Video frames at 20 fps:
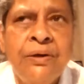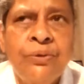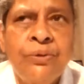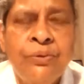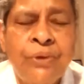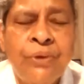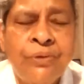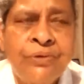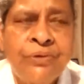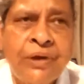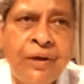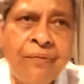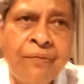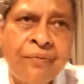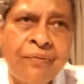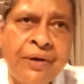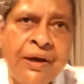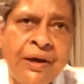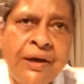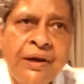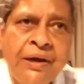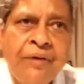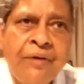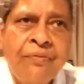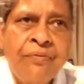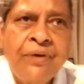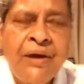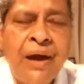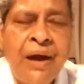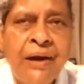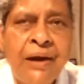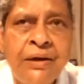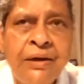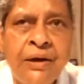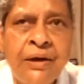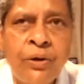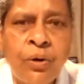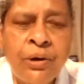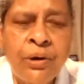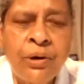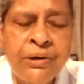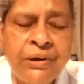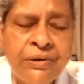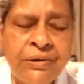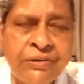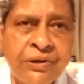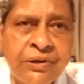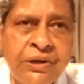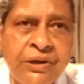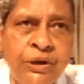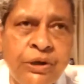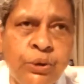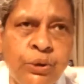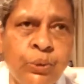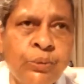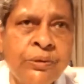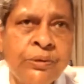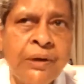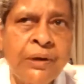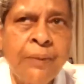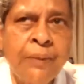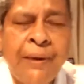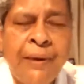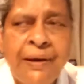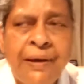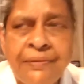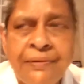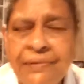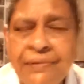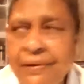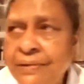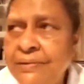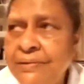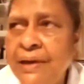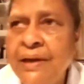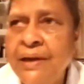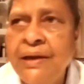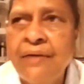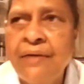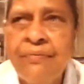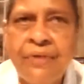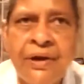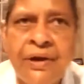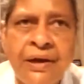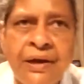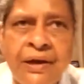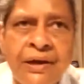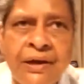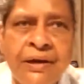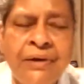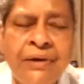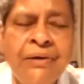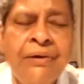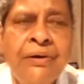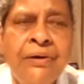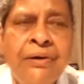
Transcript: 2000, every year we had ordination in 2-3 places, and every year,